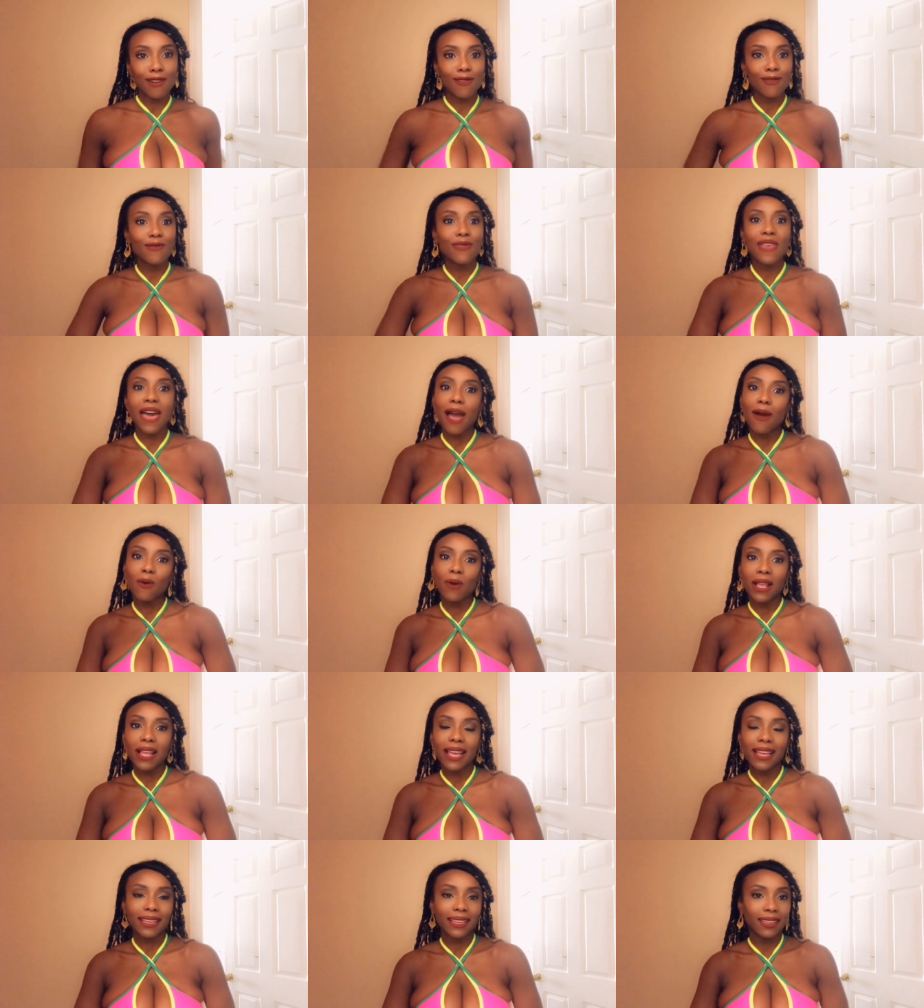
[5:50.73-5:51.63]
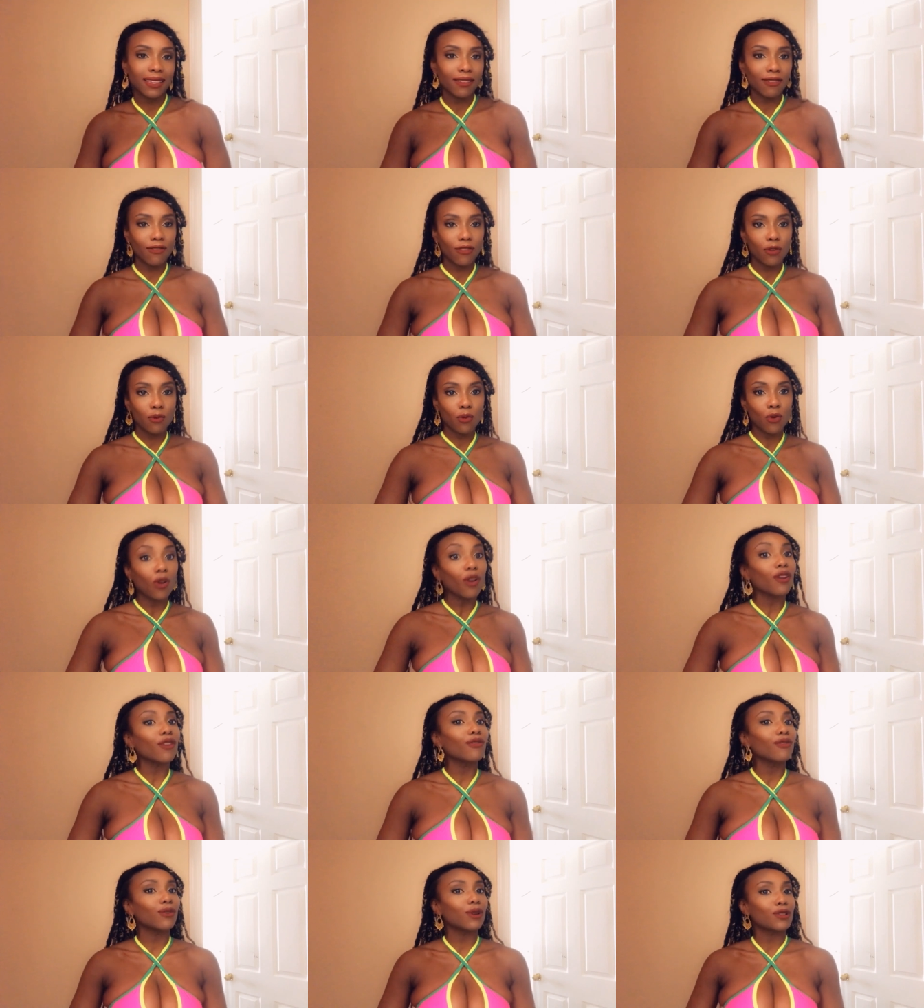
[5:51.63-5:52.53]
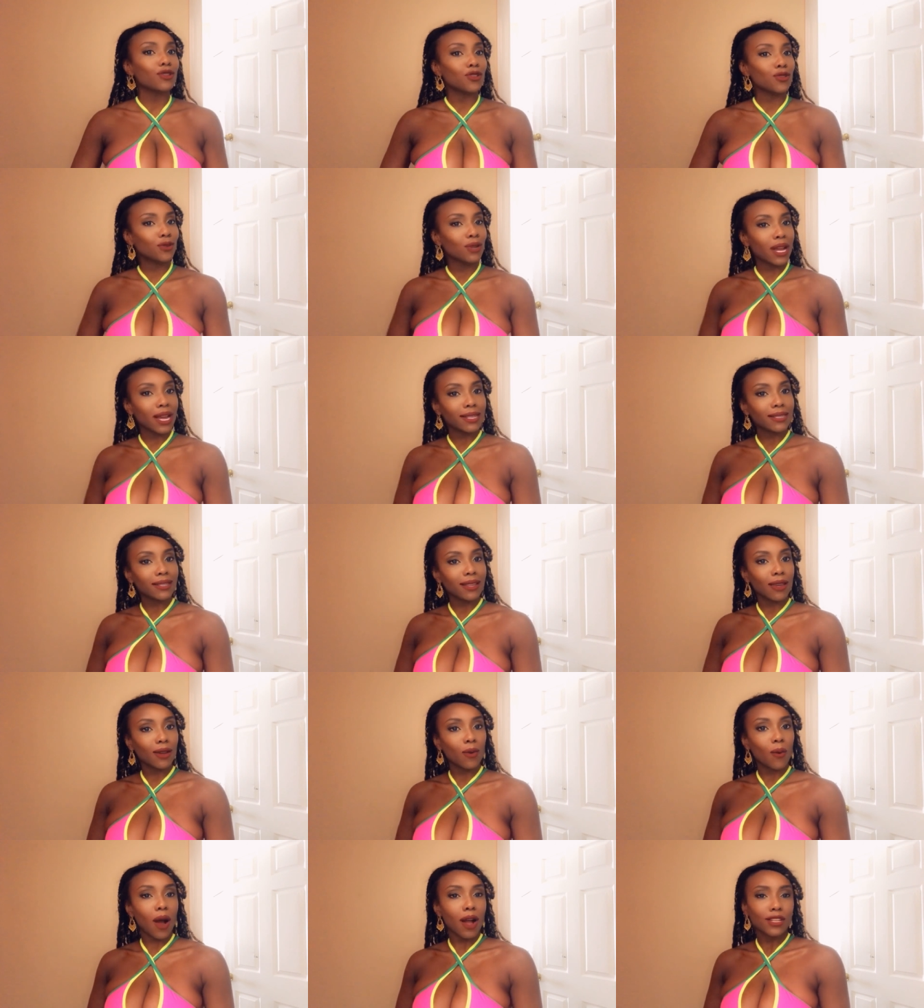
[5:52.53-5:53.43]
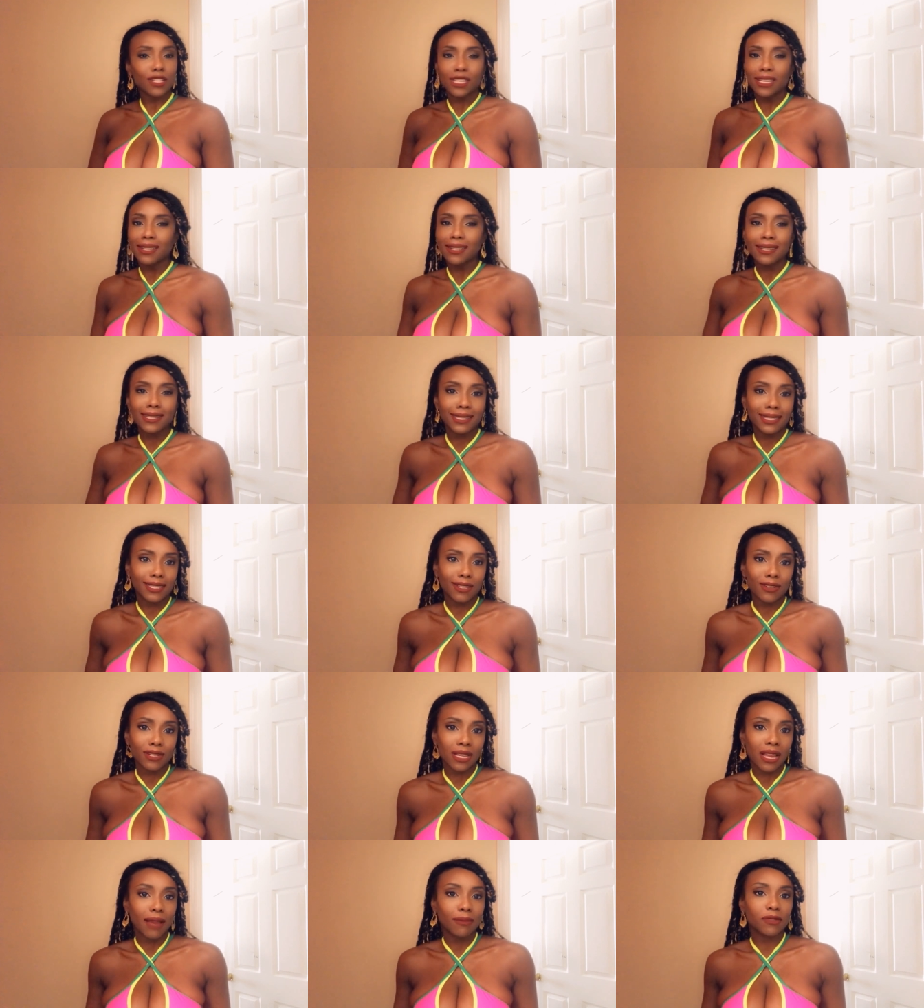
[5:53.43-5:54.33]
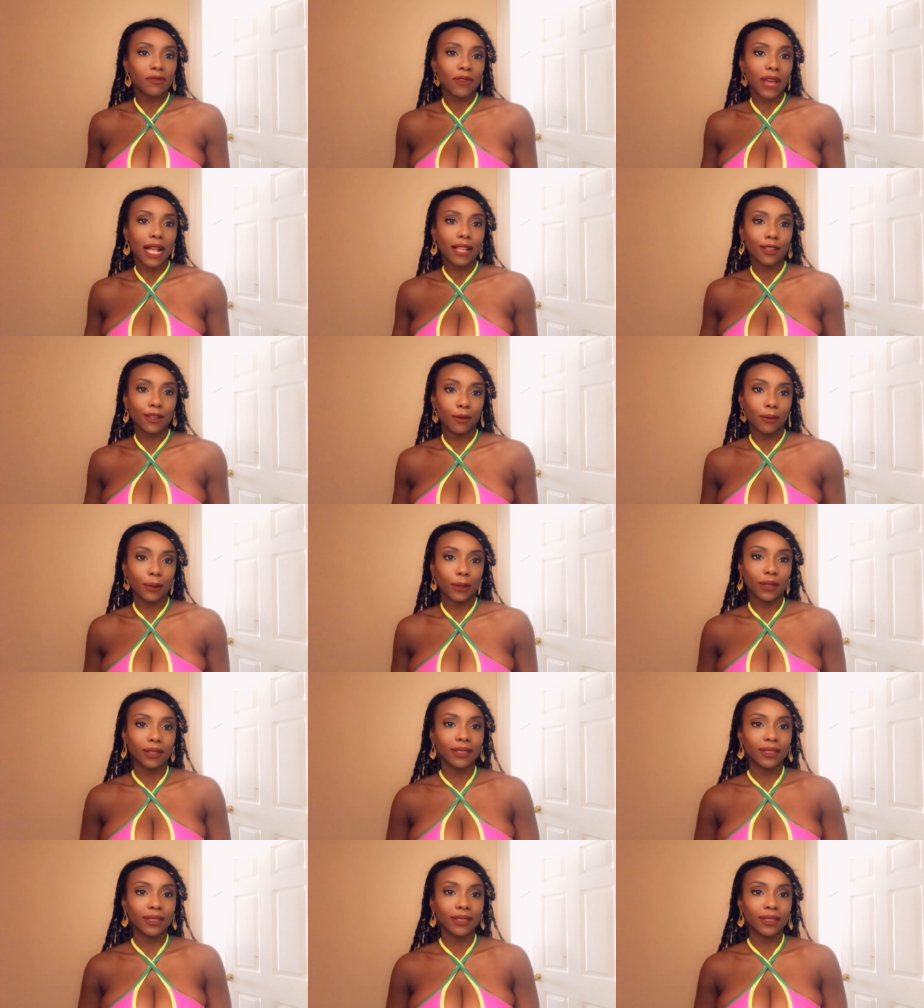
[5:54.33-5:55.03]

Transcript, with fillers: That way I can give you more of what you guys like watching because your time's valuable.